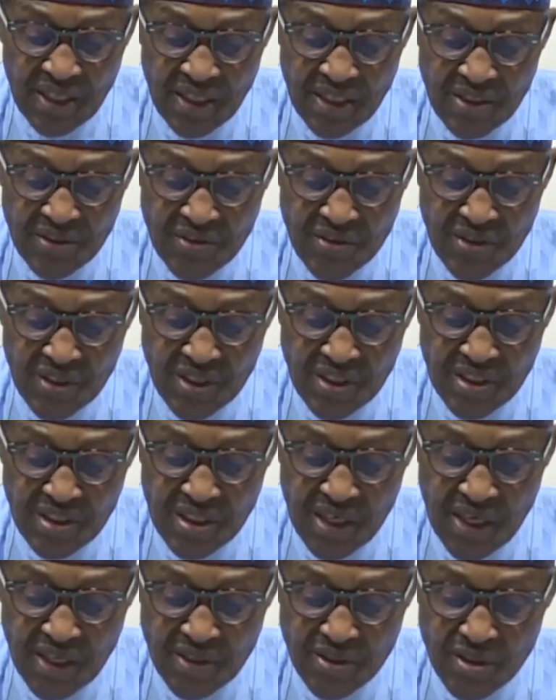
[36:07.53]
in six
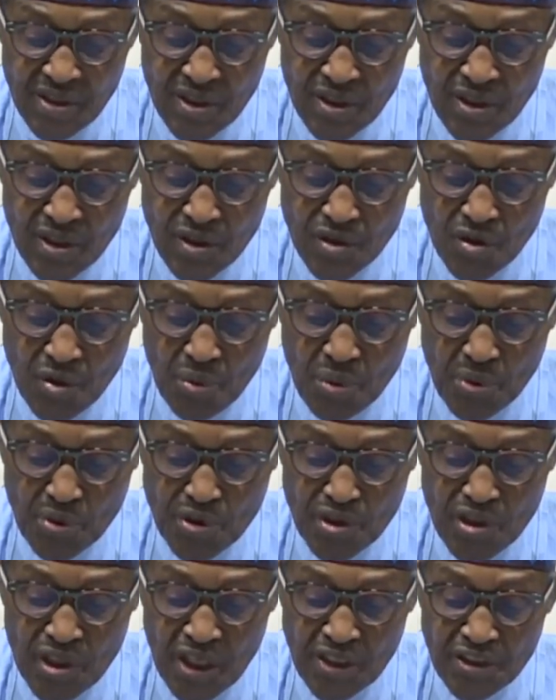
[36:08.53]
years to
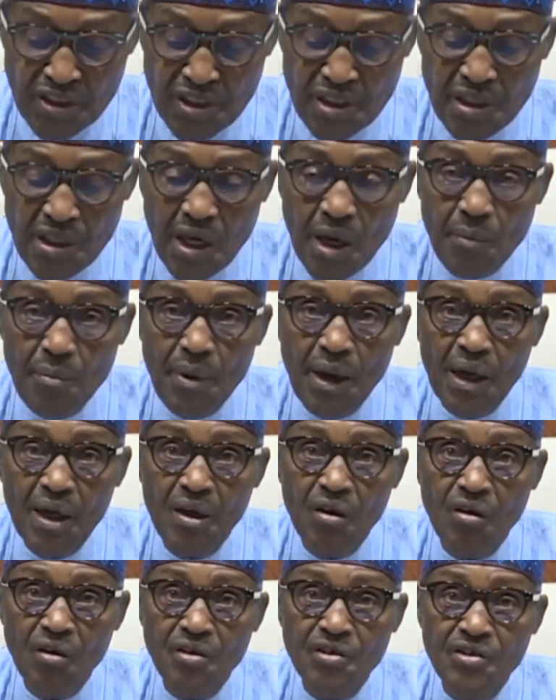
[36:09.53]
put Nigeria
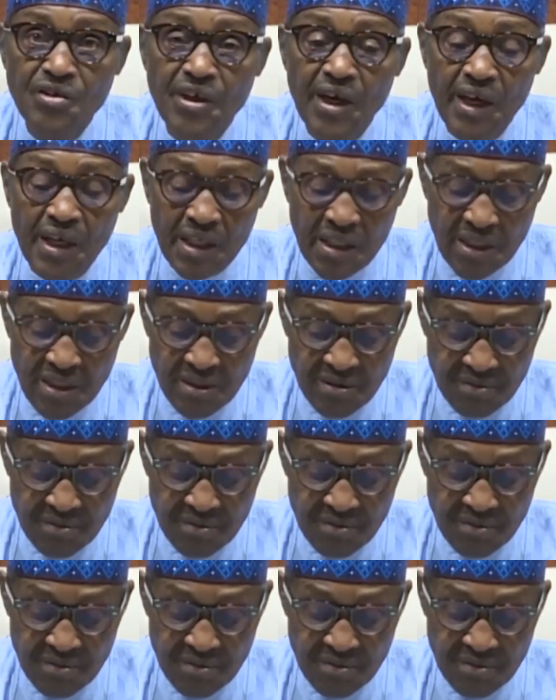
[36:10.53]
back on track.